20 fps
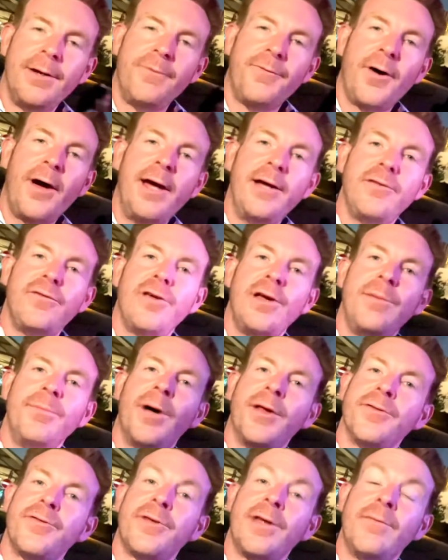For 18
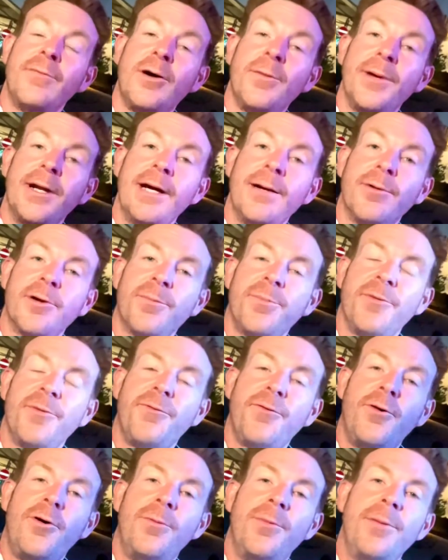months, they've not been able to
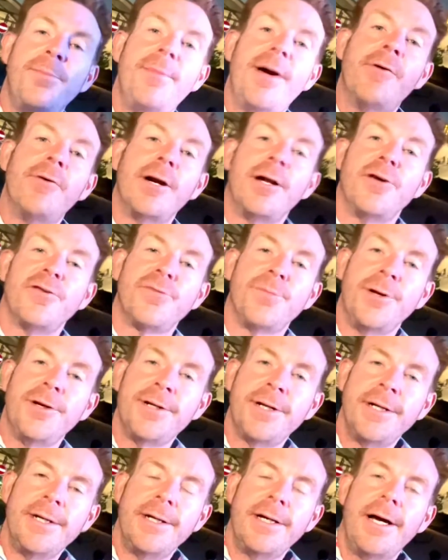perform, and Merrill
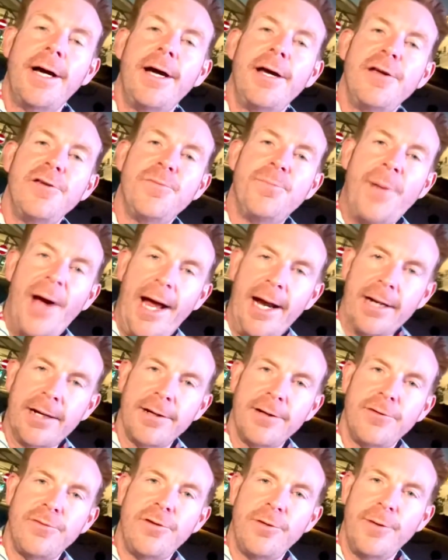Osmond uh, is back
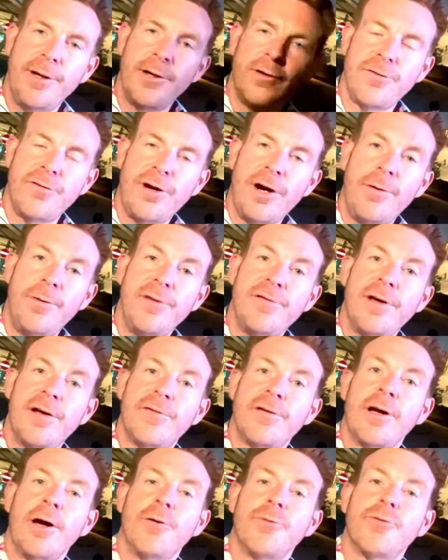doing a show. He's had
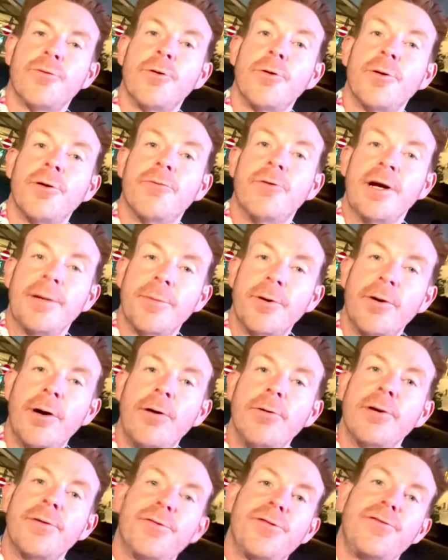to go through all the
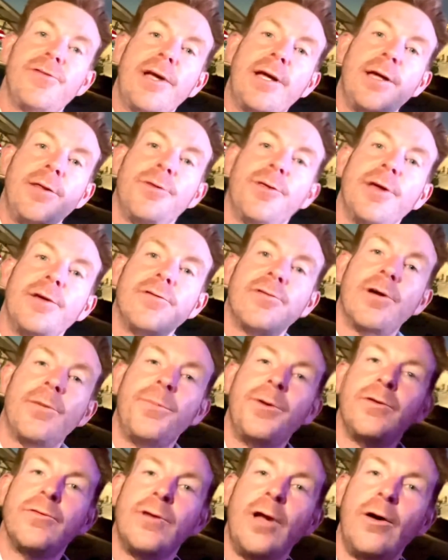rigmarole of sticking things up
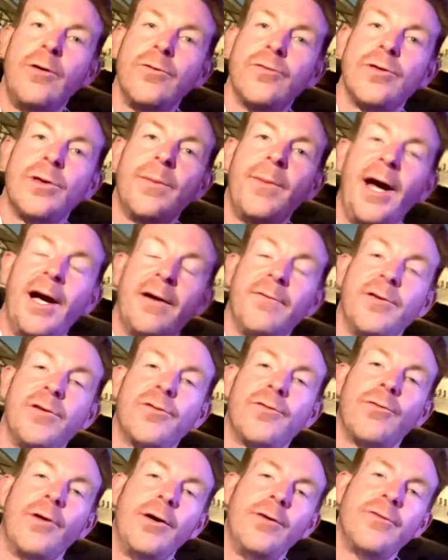his nose and the back of his
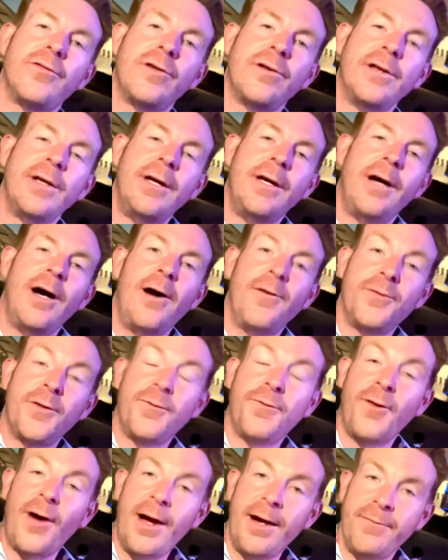throat, and after
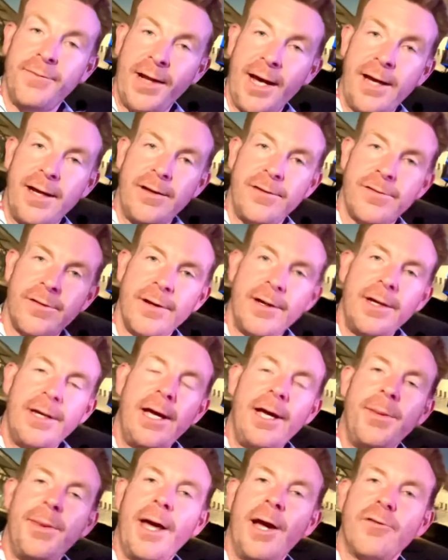five days
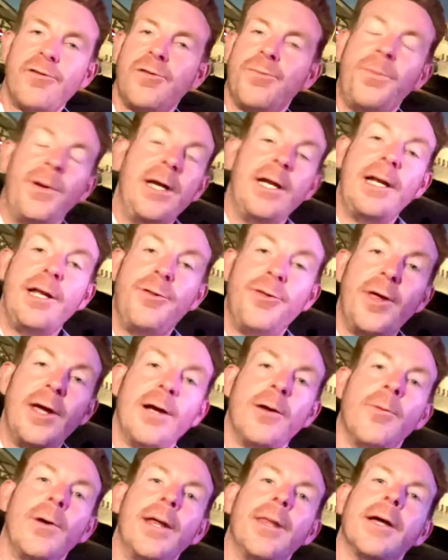in that speedy
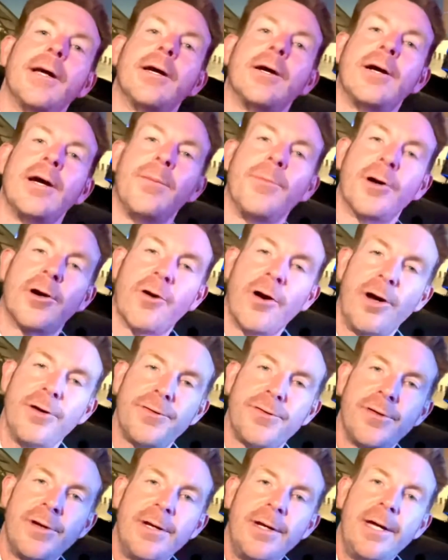thing where they can come
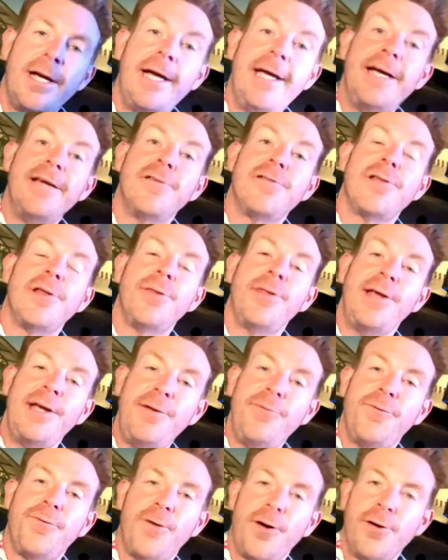across, he is the
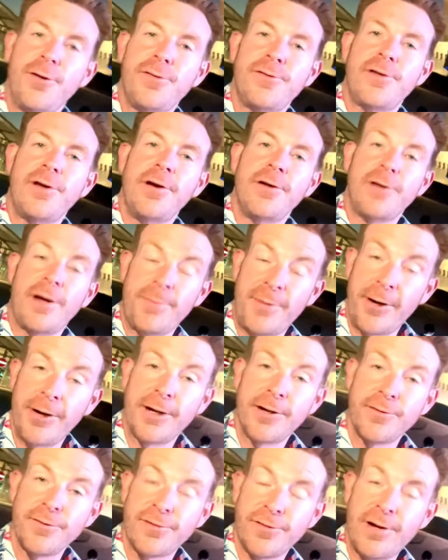first
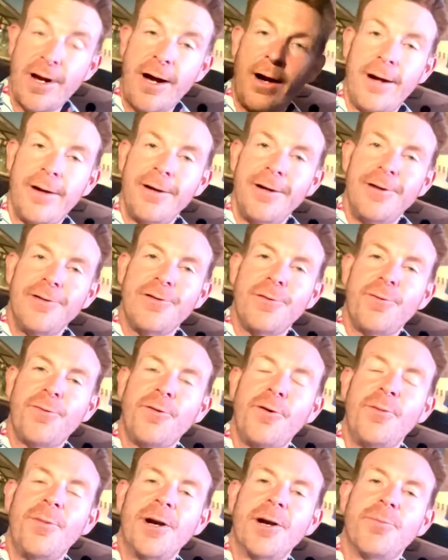American star to
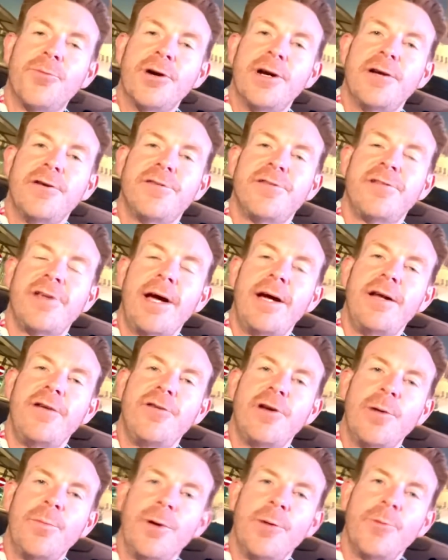perform on a British
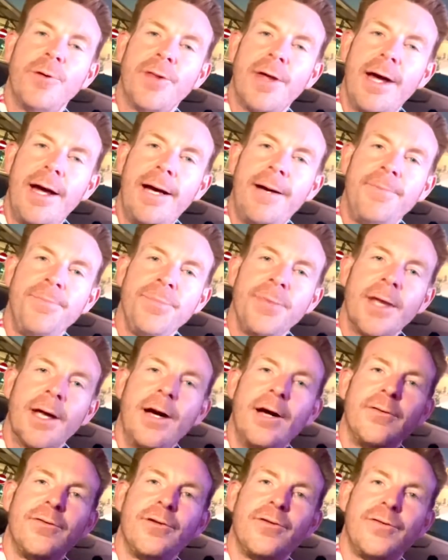stage, and we were there
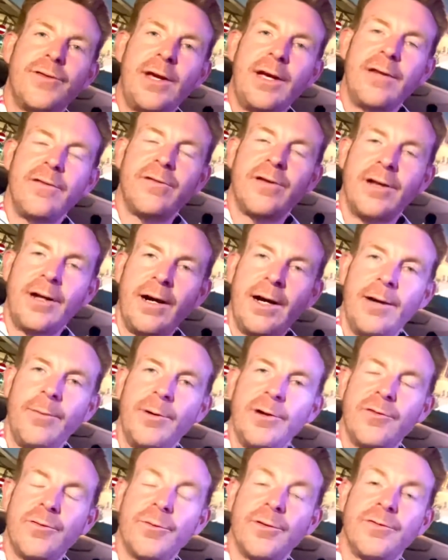uh, to see it tonight,
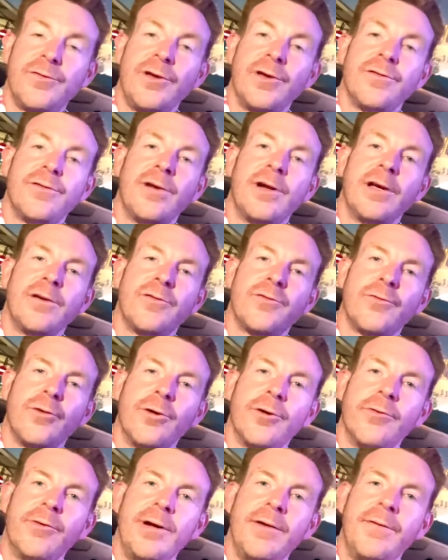which was just an
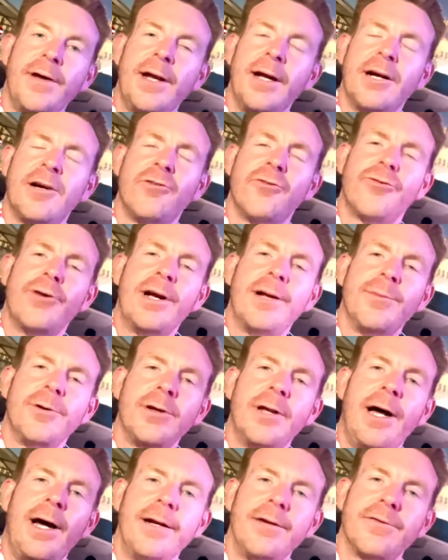extraordinary event. Incredible
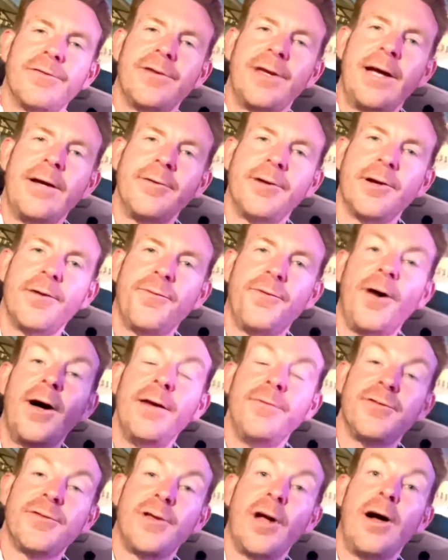light and sound, and a
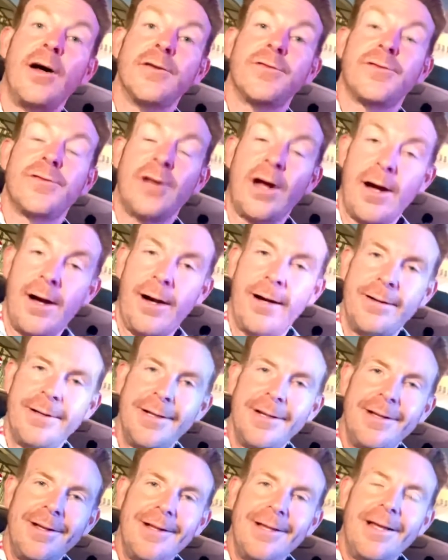five star star.
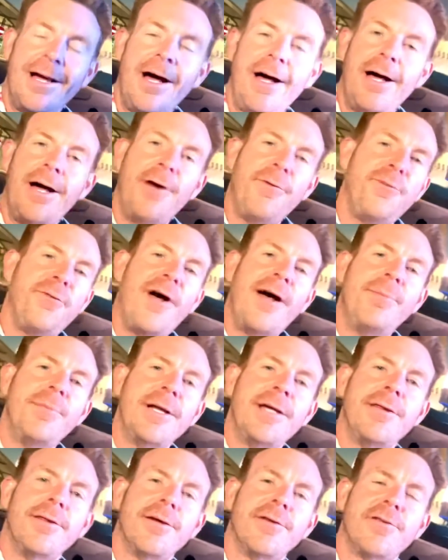Uh, a
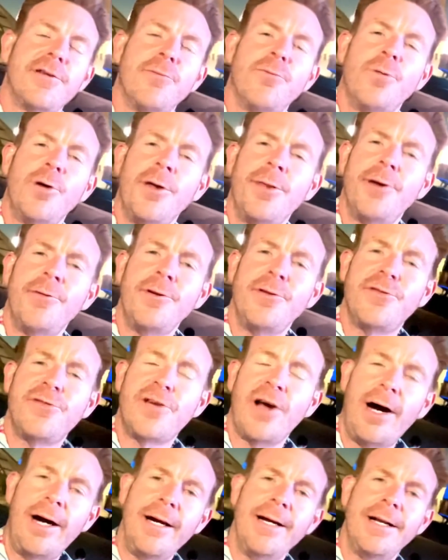family that have worked their
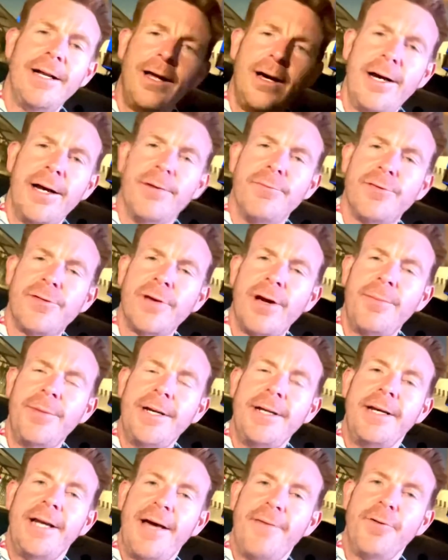entire lives. I
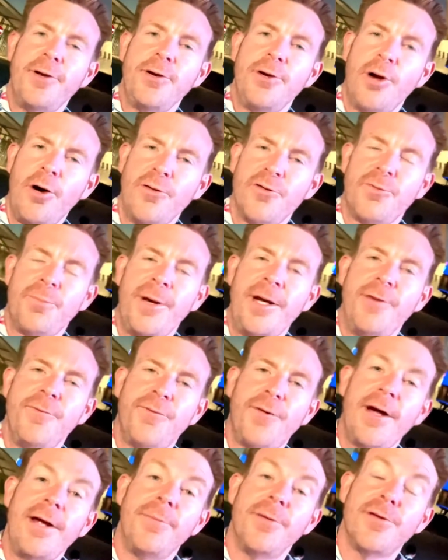mean, never not been
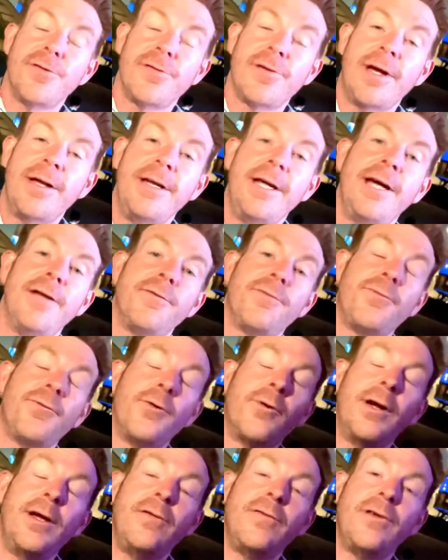famous, and yet
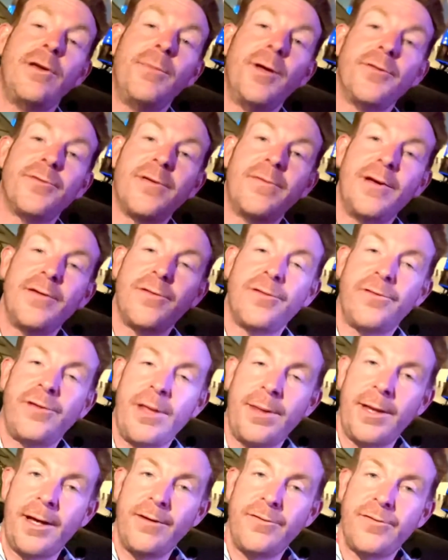for 18 months have had to
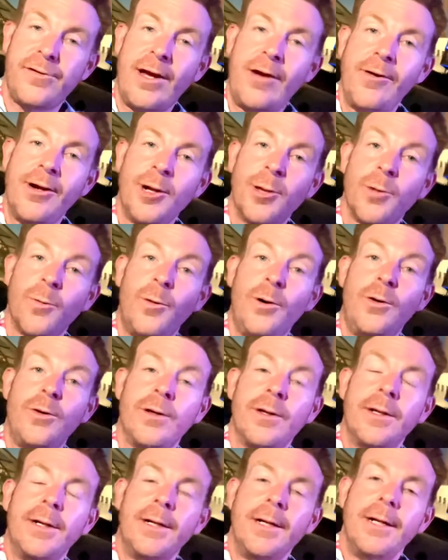sit there staring at the
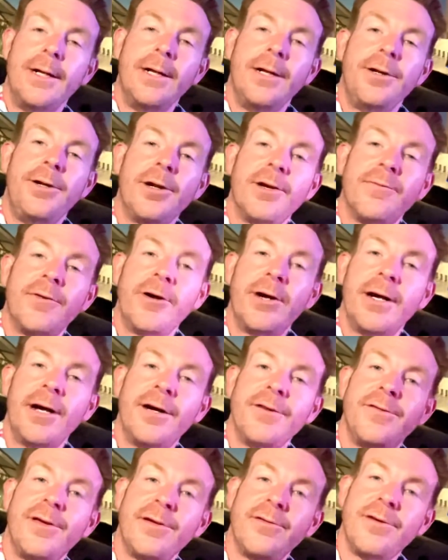wall. Not a very
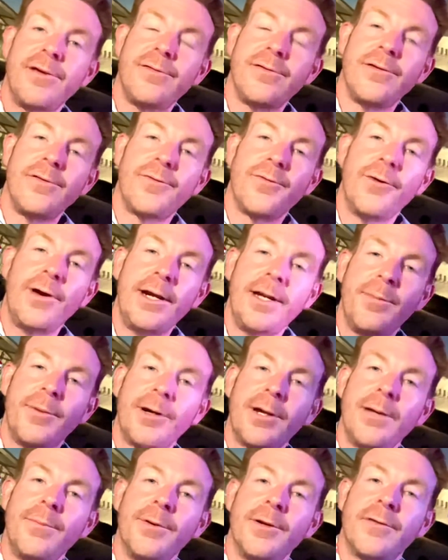nice existence for
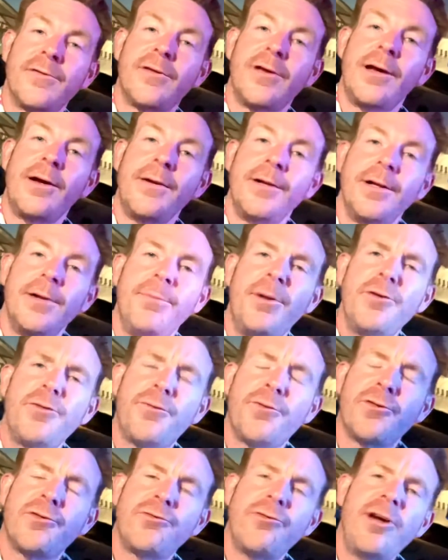anybody, but uh, most
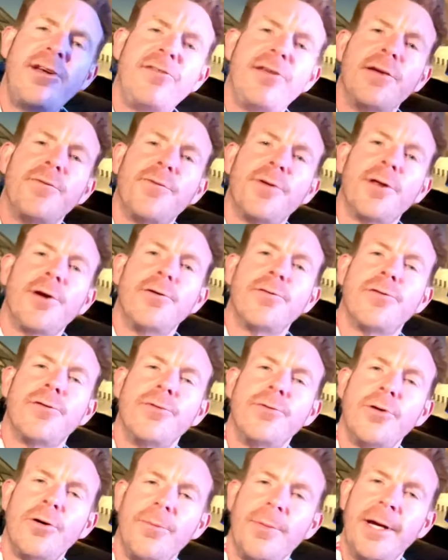frustrating for those who
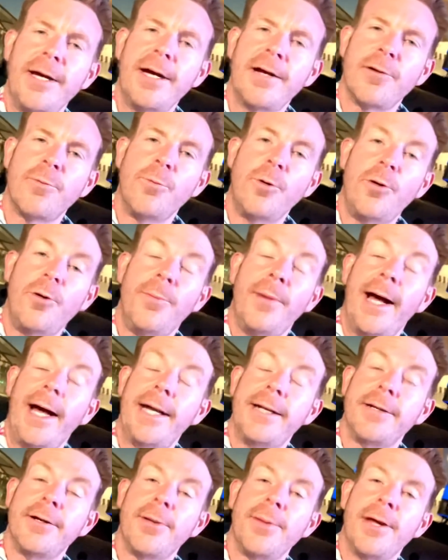normally get a warm
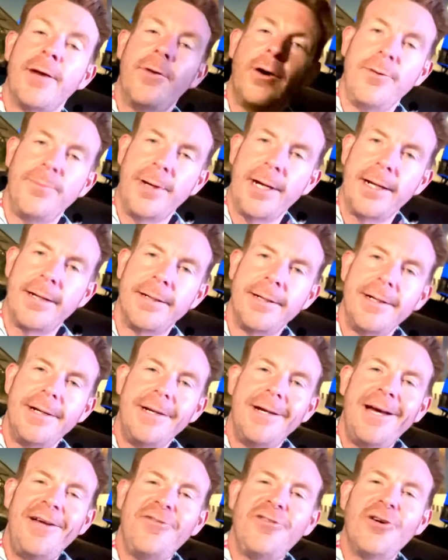hand on their opening.
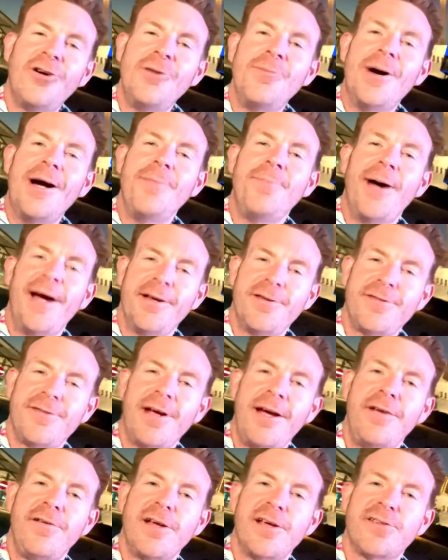Enjoy my
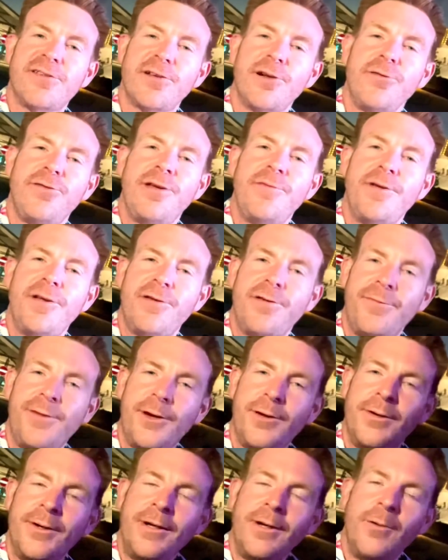backstage exclusive
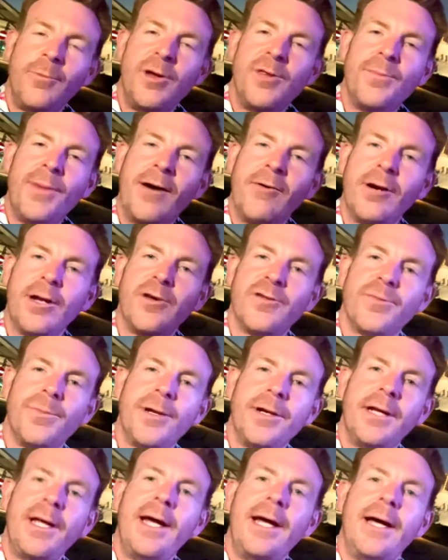interview with Merrill
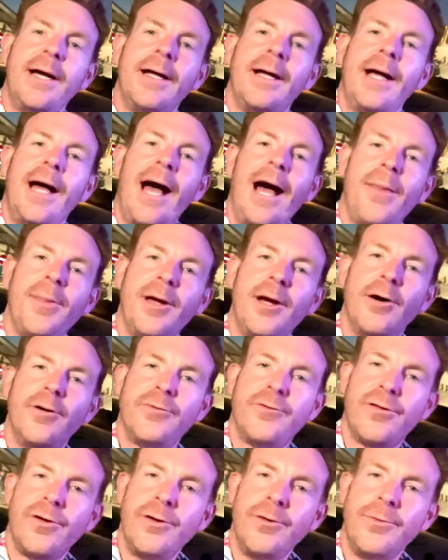Osmond here at the
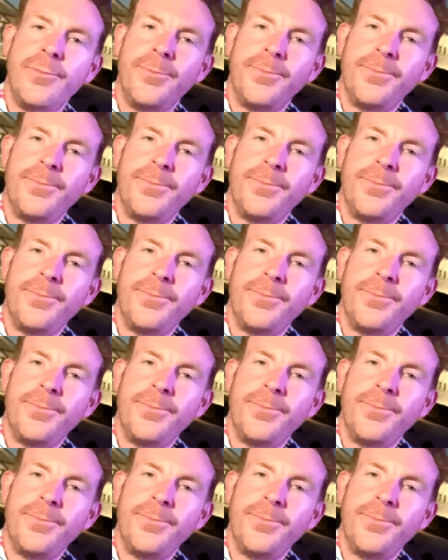O2.